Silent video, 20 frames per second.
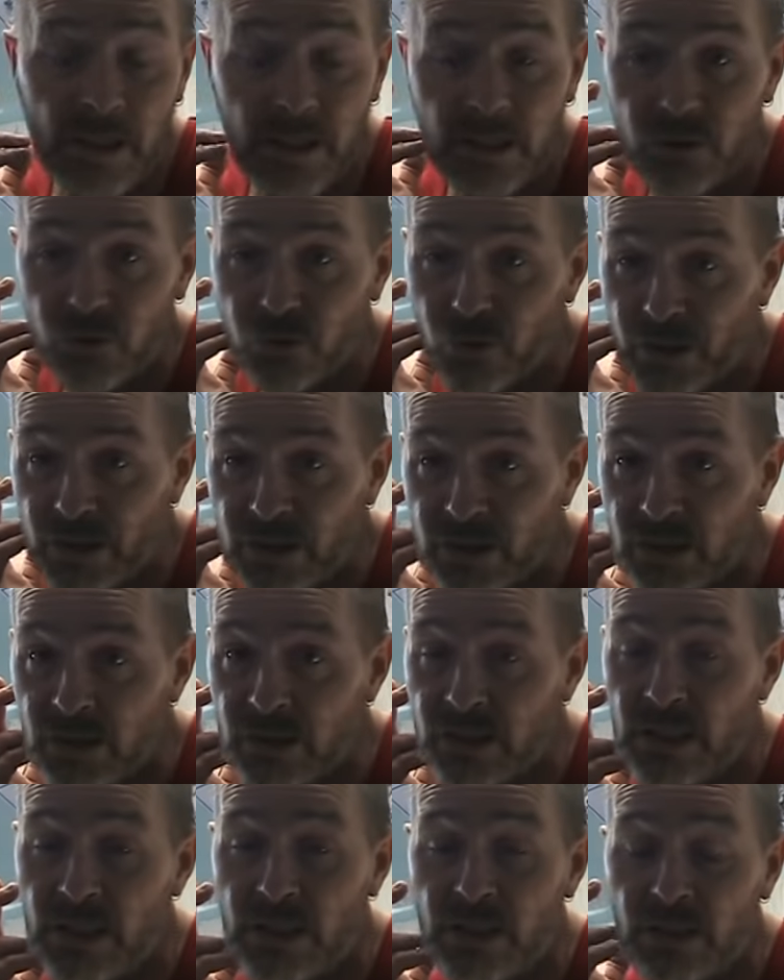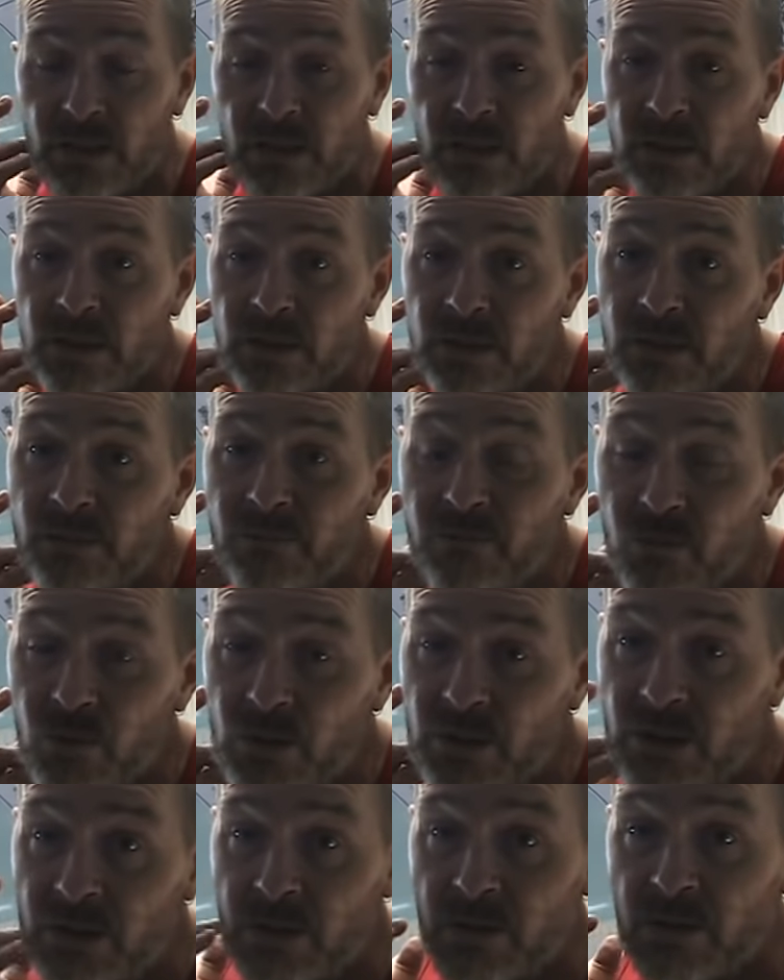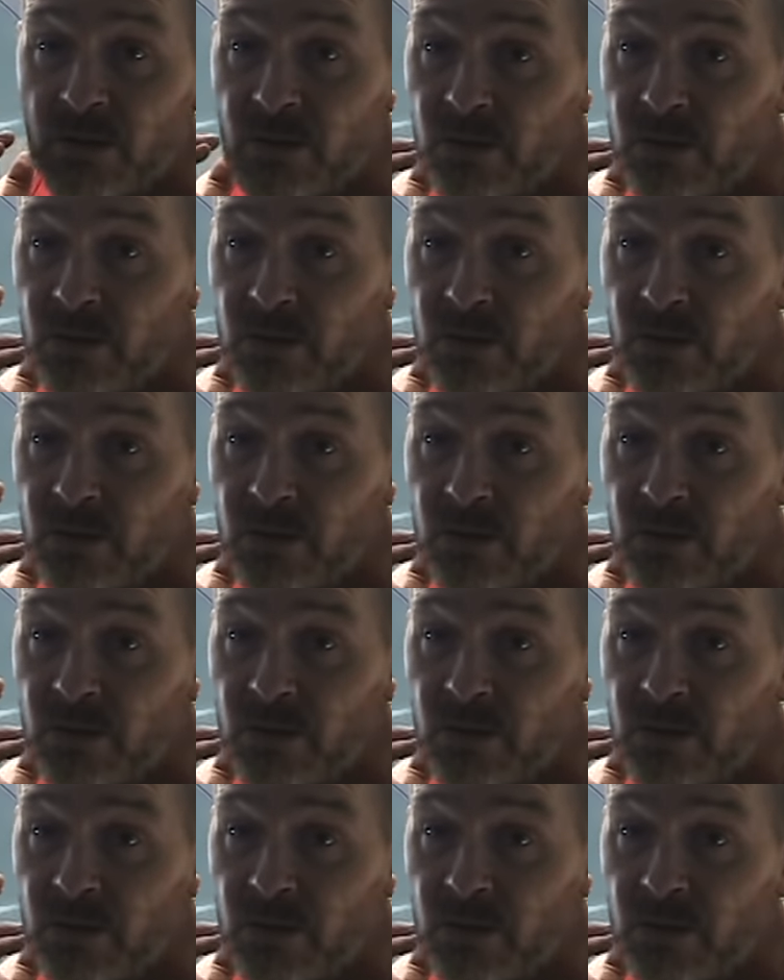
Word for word: an address to send a, an invoice to